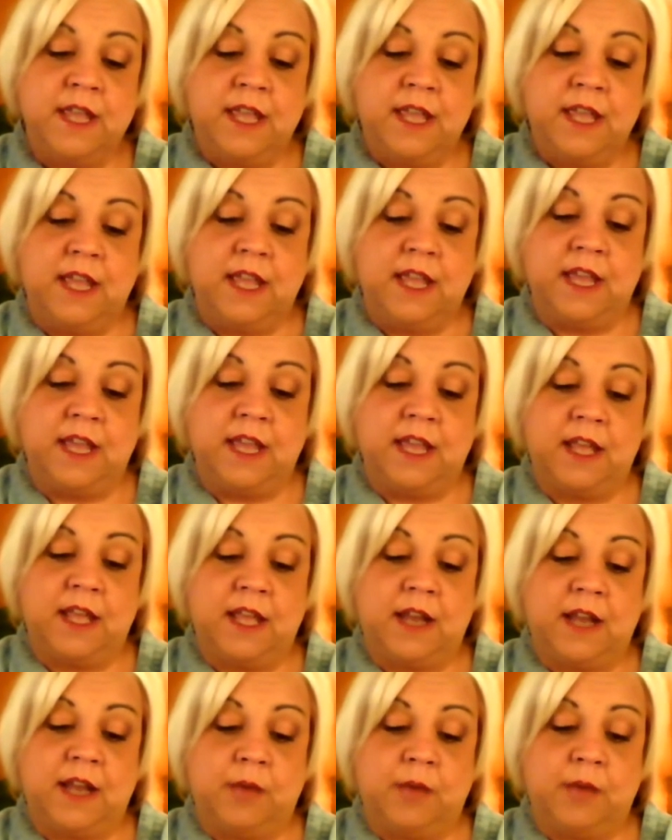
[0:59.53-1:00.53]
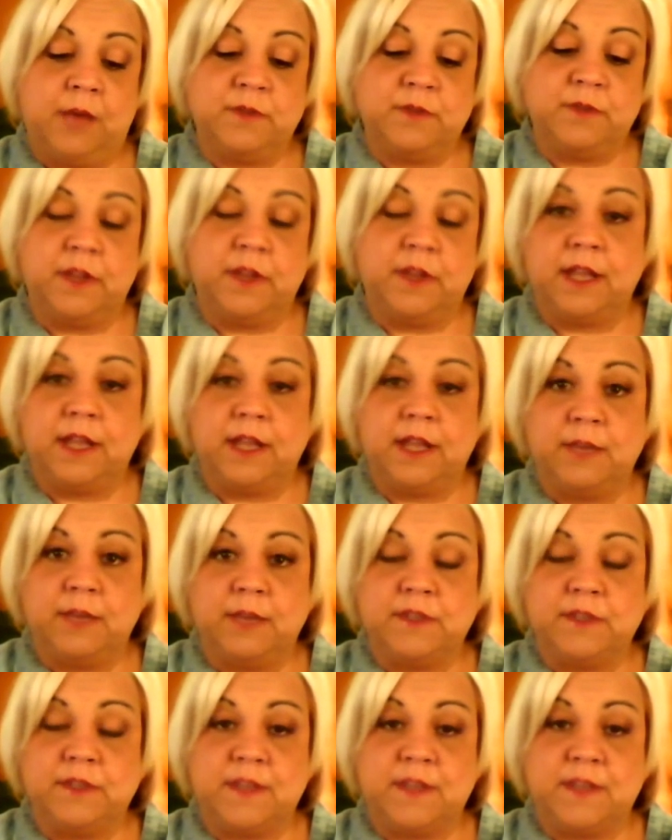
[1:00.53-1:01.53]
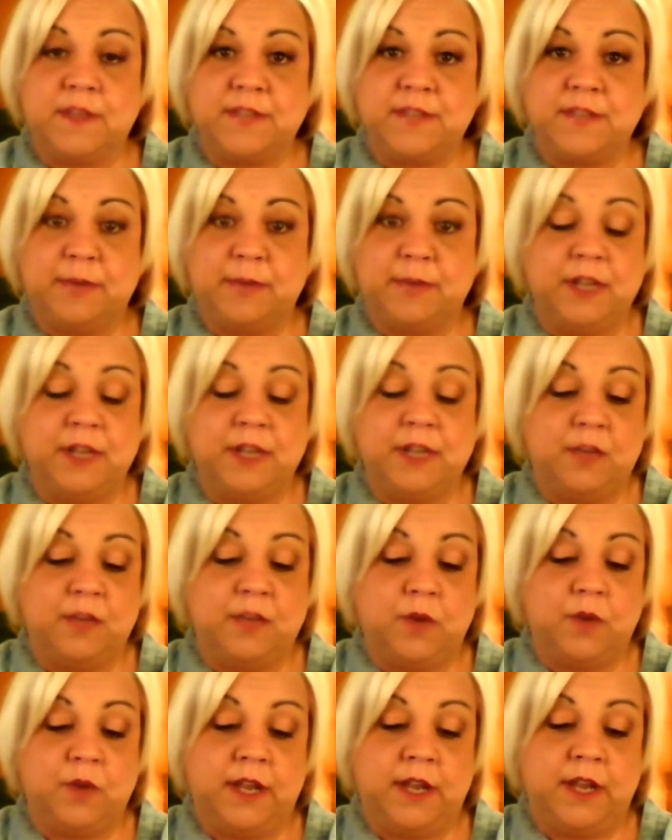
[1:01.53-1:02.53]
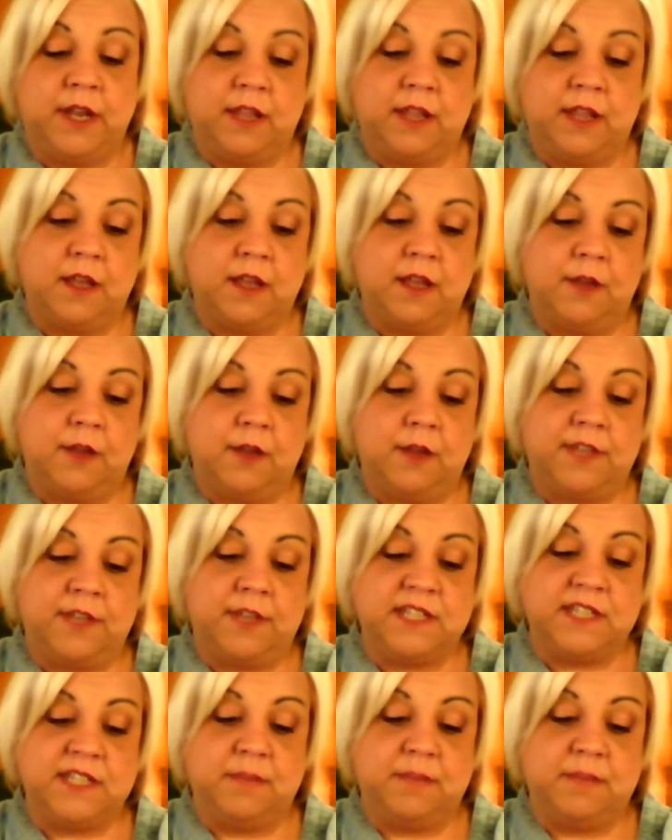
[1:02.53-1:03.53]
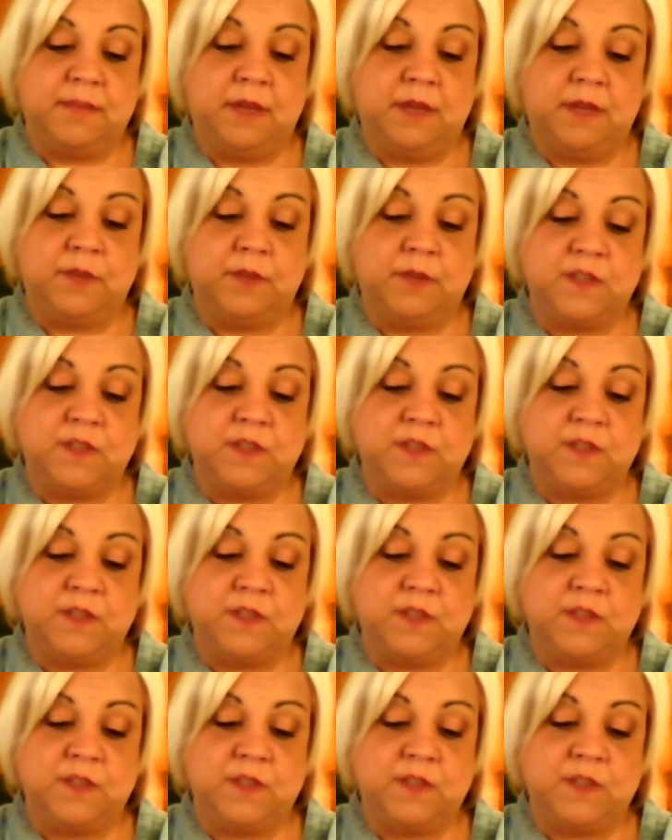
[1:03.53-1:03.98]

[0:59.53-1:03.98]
and I was one of the lucky ones that was able to get one, and the color they sent me was